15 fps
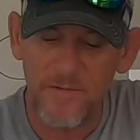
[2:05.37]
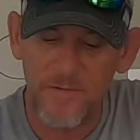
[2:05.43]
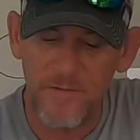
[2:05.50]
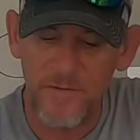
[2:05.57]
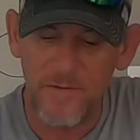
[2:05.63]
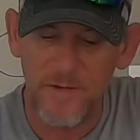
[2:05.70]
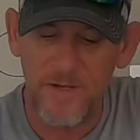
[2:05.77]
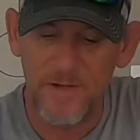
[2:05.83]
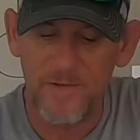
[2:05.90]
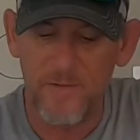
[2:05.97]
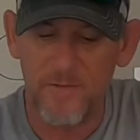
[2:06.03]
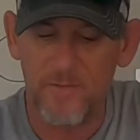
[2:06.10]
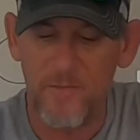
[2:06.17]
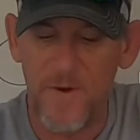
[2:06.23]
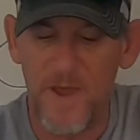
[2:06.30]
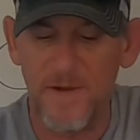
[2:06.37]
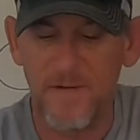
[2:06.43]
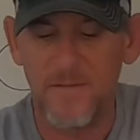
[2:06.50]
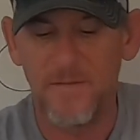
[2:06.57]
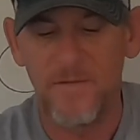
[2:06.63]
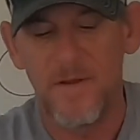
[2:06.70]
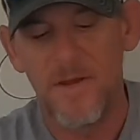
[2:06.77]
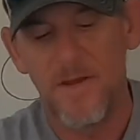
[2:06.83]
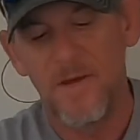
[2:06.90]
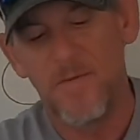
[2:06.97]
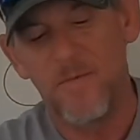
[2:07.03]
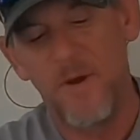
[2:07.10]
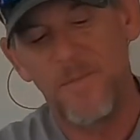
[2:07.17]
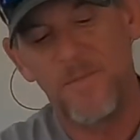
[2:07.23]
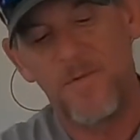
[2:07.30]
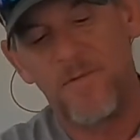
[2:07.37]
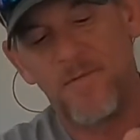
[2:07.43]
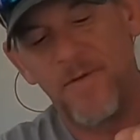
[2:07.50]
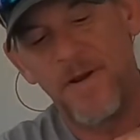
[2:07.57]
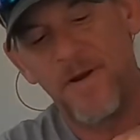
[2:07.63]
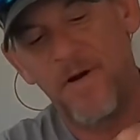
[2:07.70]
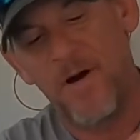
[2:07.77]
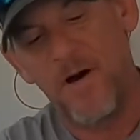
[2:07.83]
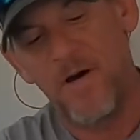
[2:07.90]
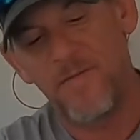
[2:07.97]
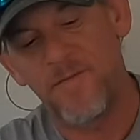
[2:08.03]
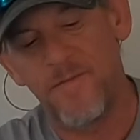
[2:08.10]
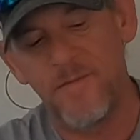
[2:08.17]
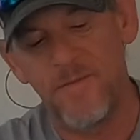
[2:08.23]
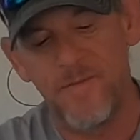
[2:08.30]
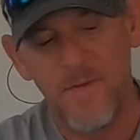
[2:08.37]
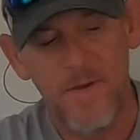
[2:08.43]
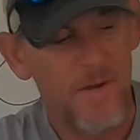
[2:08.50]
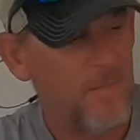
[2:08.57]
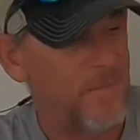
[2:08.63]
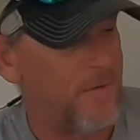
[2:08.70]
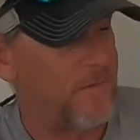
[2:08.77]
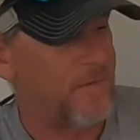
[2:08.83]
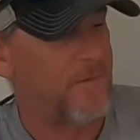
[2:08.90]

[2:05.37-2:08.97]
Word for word: you know, you can get those wet and wipe your feet off. And, but